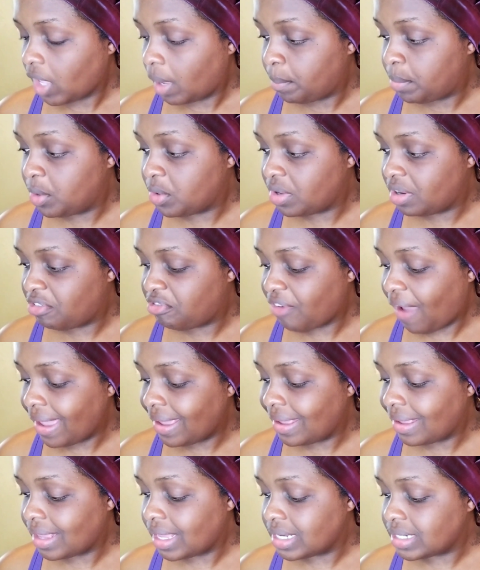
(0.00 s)

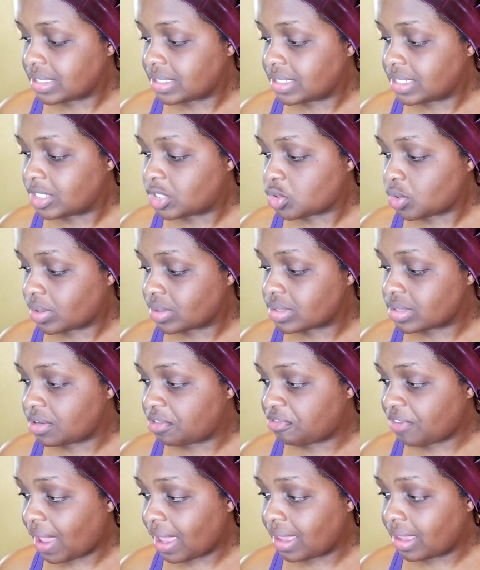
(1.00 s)
Purifying and
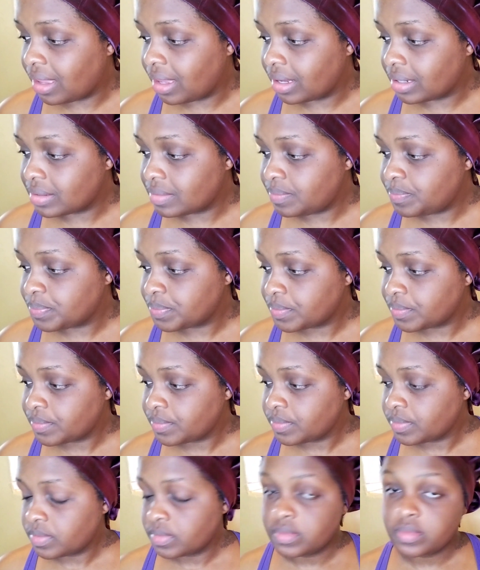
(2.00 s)
detoxifying
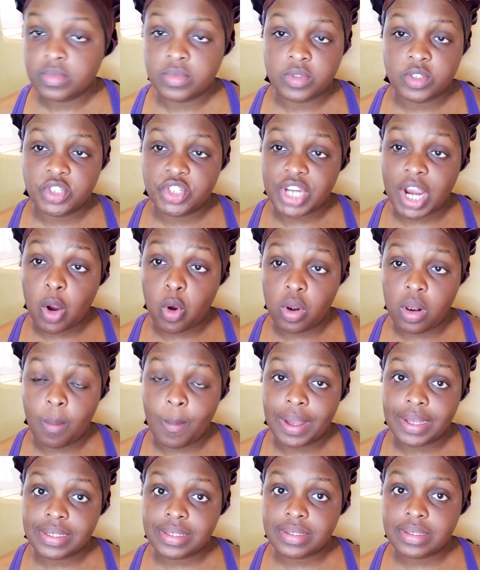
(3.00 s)
charcoal
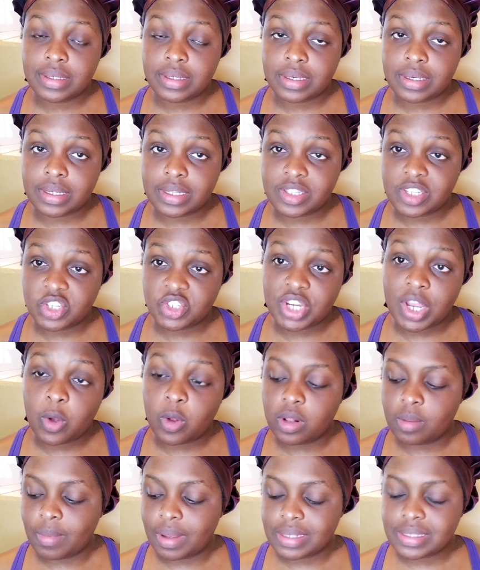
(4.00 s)
mask. It's a
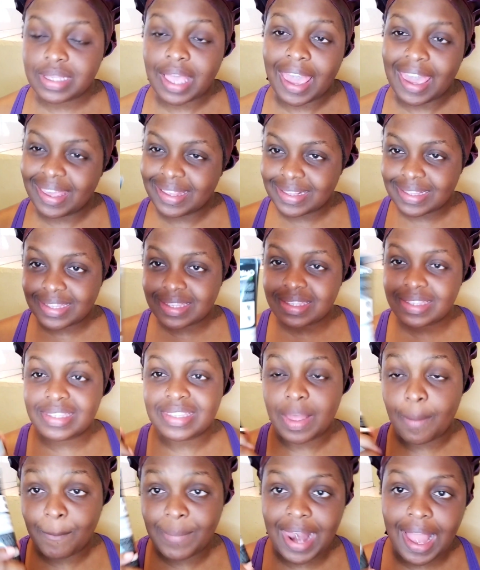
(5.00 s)
charcoal mask, hence
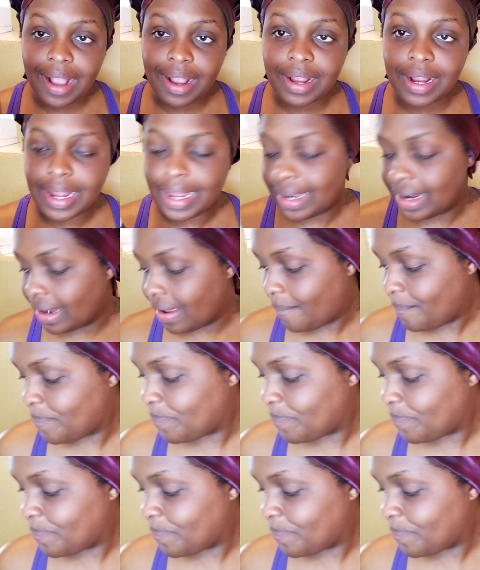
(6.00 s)
the black color.